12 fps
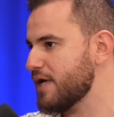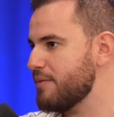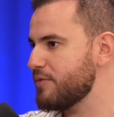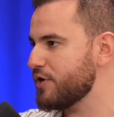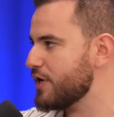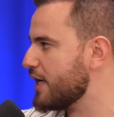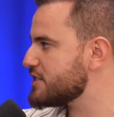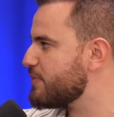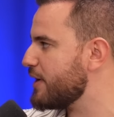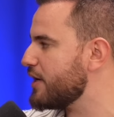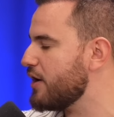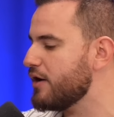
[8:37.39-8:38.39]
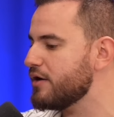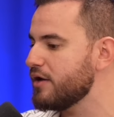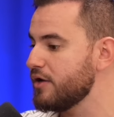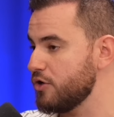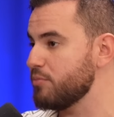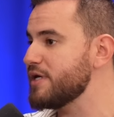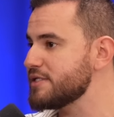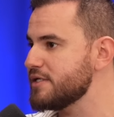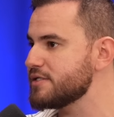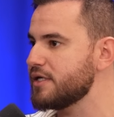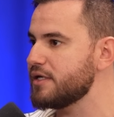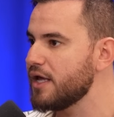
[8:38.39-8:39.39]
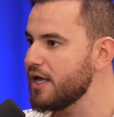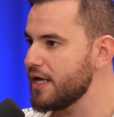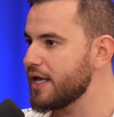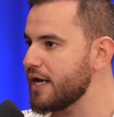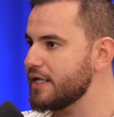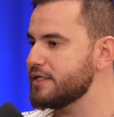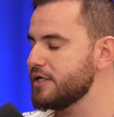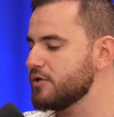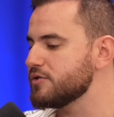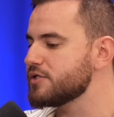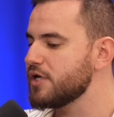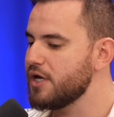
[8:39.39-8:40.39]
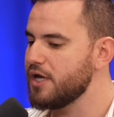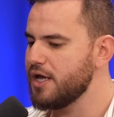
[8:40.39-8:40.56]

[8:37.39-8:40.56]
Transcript: time that you're not spending on your business and getting deals.